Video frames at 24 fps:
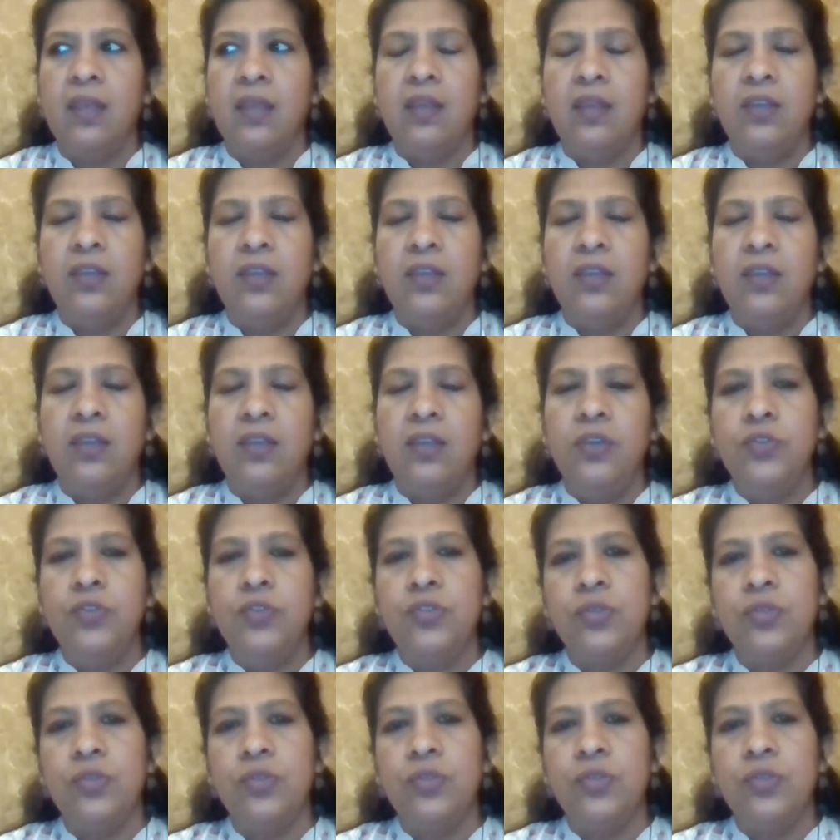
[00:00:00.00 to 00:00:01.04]
you
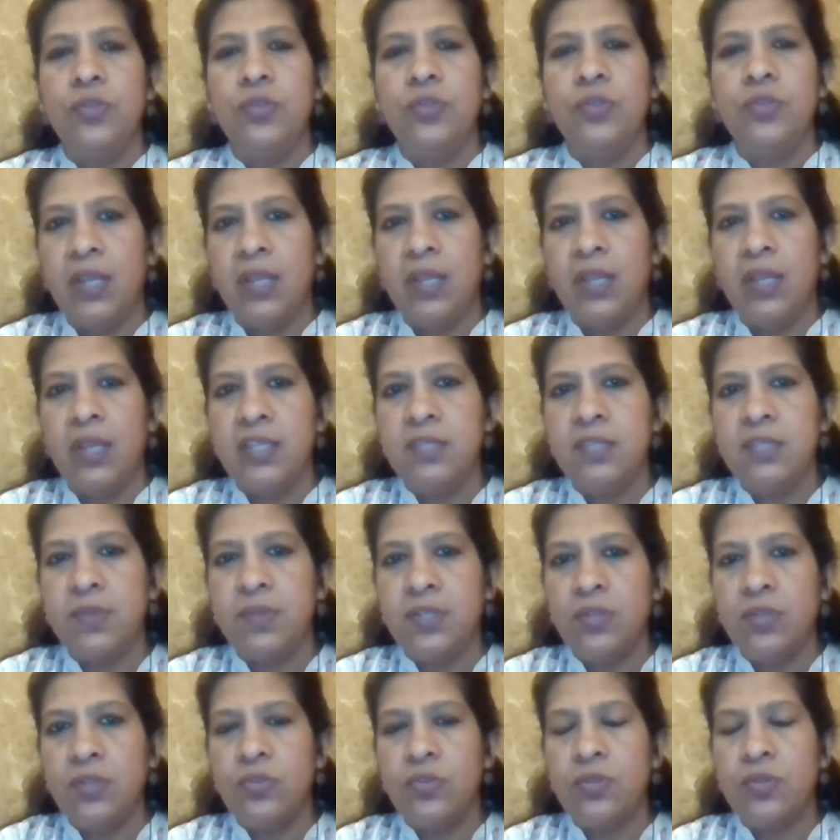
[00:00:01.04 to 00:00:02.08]
should know all the formulas,
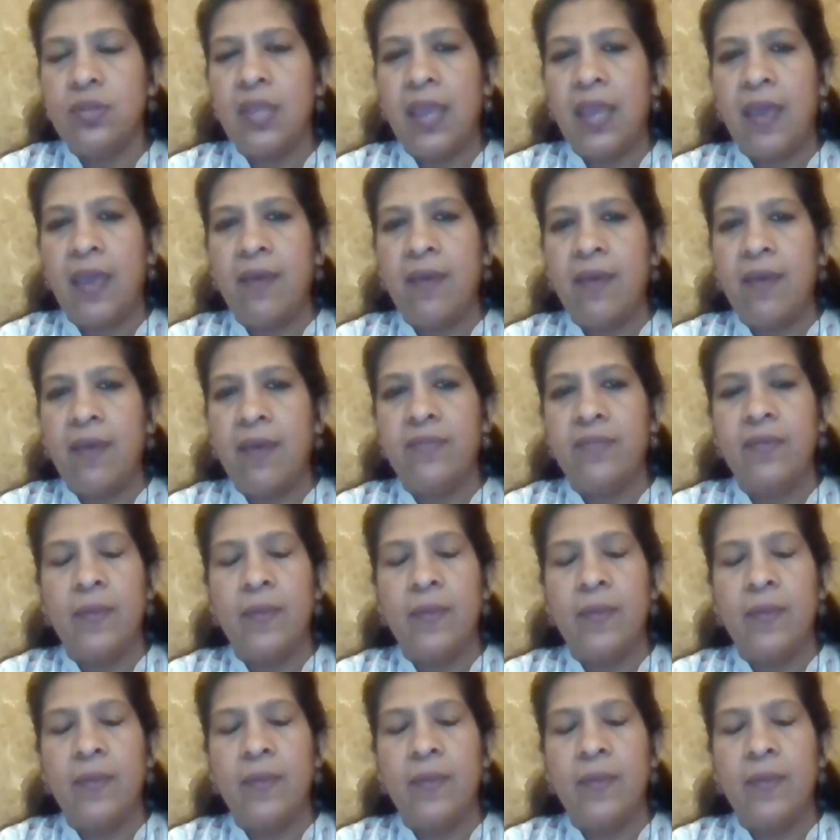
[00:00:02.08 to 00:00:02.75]
but you should have